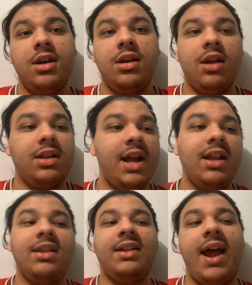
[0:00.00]
At the end
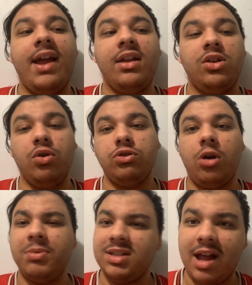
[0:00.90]
of the day, your
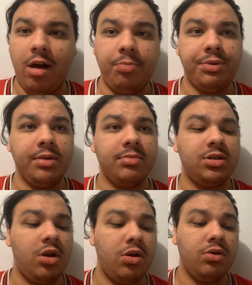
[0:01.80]
job is to help them.
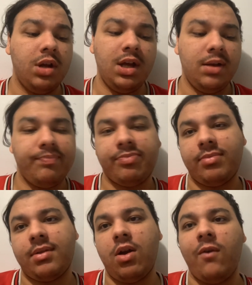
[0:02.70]
So
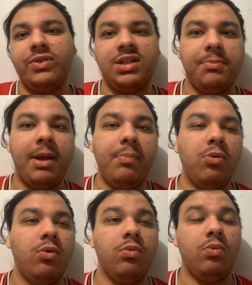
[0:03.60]
obviously
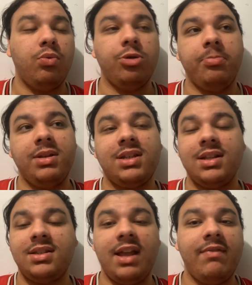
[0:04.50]
people would
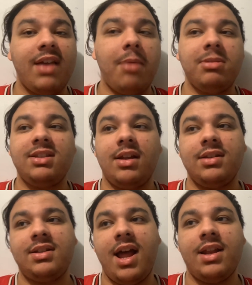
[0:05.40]
misconceive that,
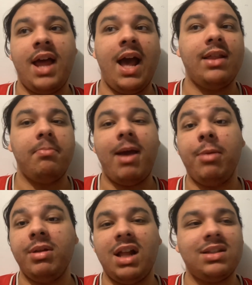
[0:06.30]
misunderstand that, and then
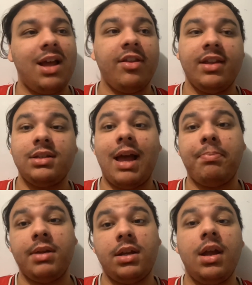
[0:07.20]
maybe that's how things
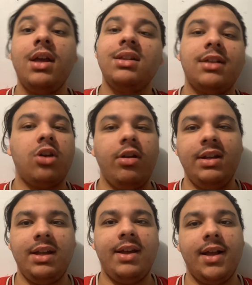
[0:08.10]
happened. That's only a
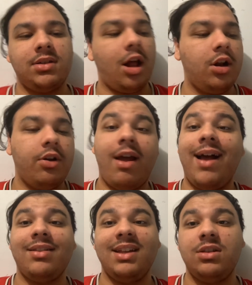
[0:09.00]
guess. I don't know how
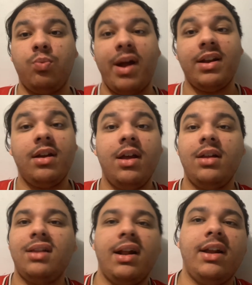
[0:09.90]
things went.
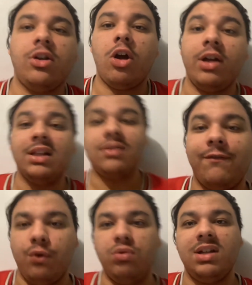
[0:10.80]
They didn't go into
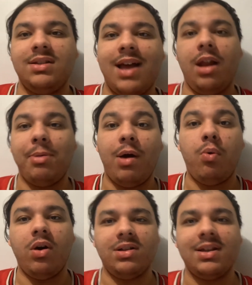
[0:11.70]
full detail about
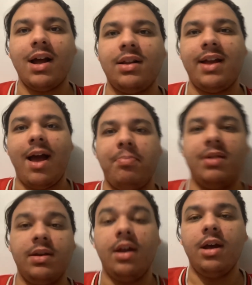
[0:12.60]
what exactly
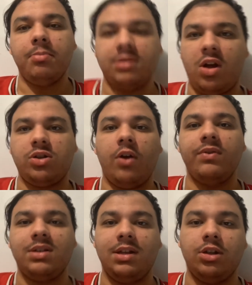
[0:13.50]
happened, besides
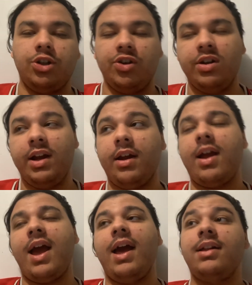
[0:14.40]
obviously the shooting
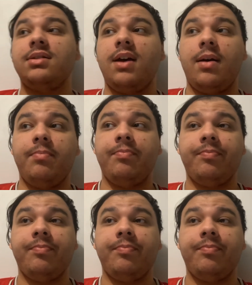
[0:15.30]
and the